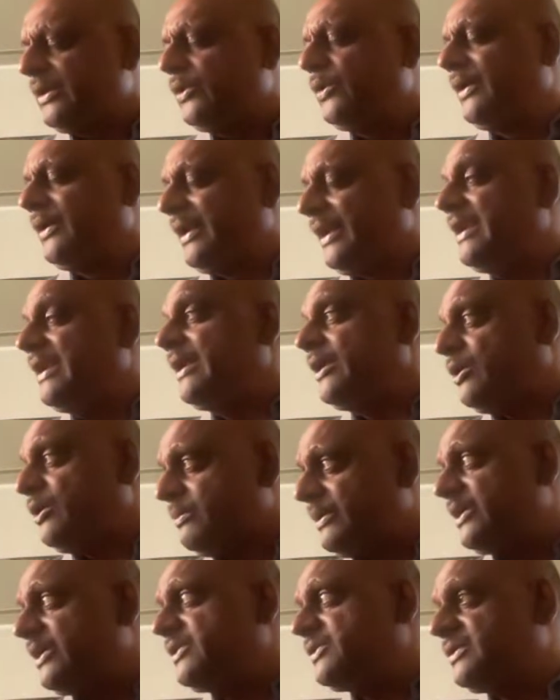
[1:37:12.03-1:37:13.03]
uterine
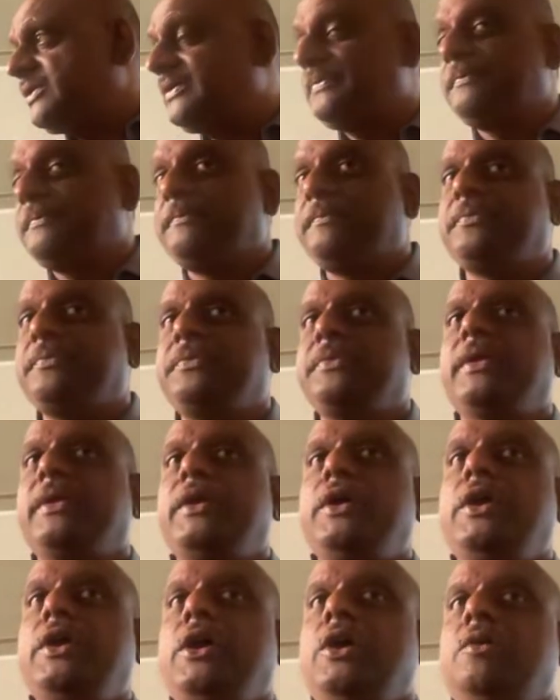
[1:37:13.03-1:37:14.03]
anomalies.
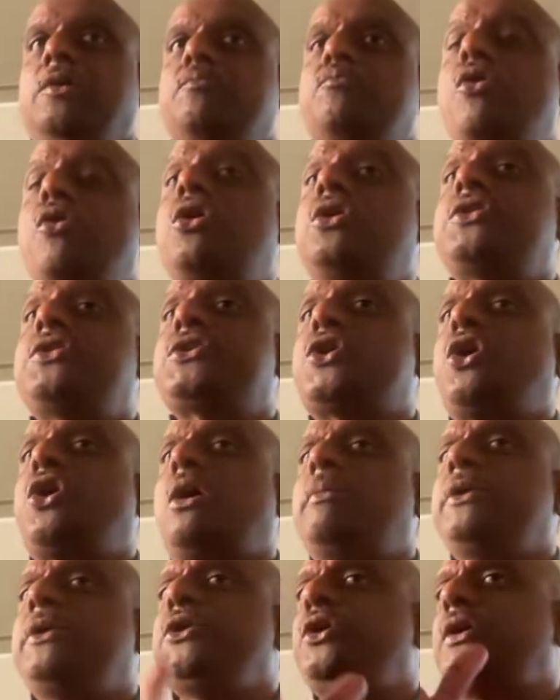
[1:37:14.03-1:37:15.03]
Most
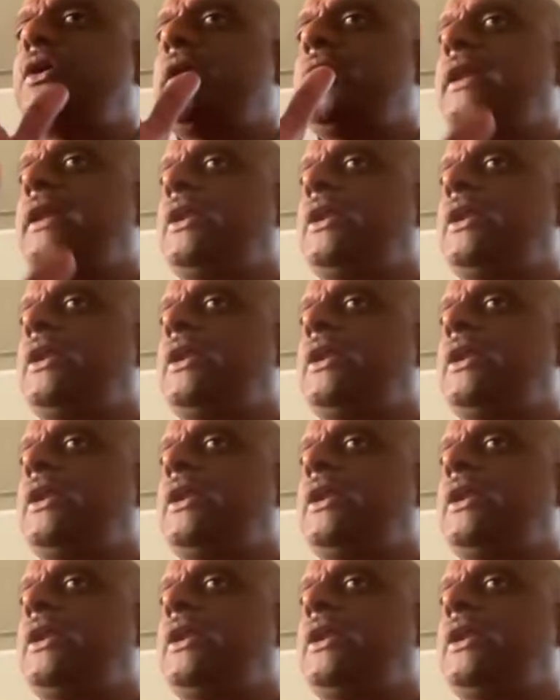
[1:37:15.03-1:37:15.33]
common uterine